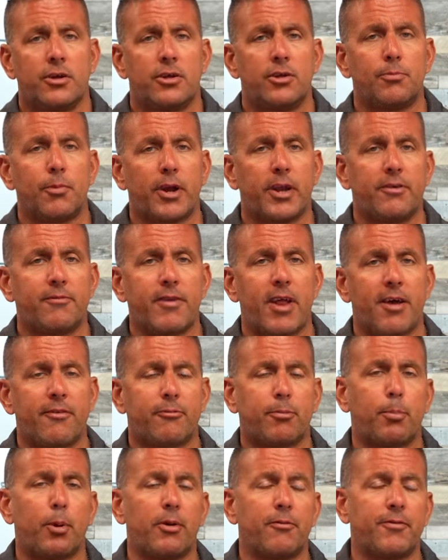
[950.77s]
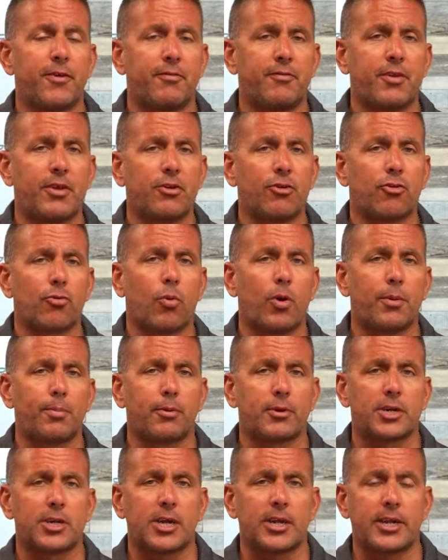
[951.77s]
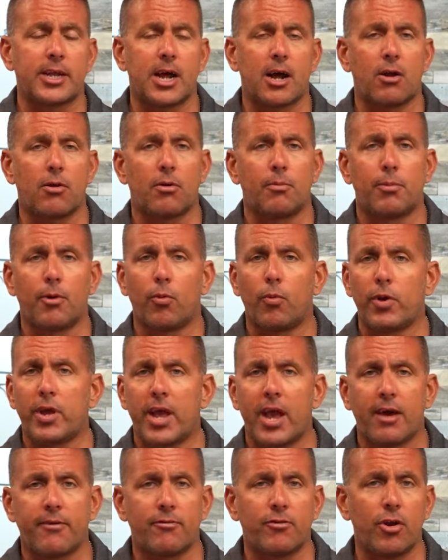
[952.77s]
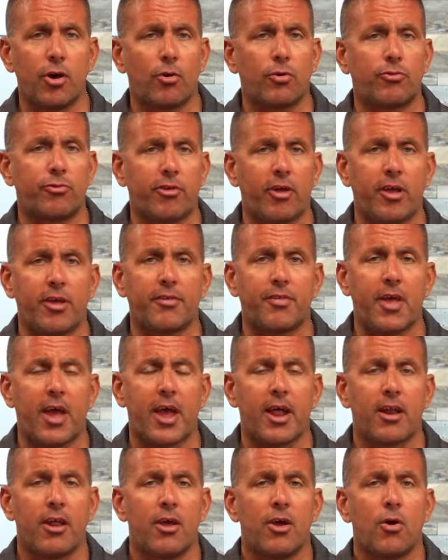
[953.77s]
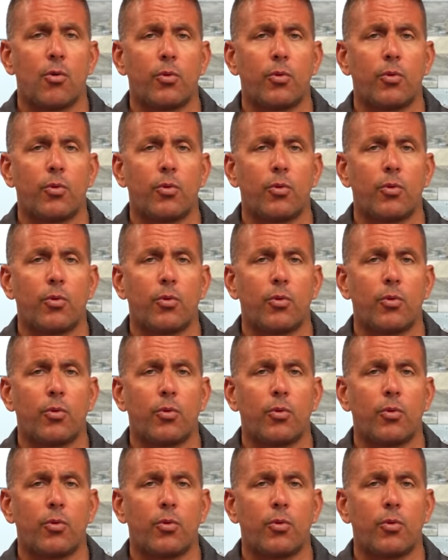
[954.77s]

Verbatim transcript: you might even have to put 15 to 20% down, but we have no say in that.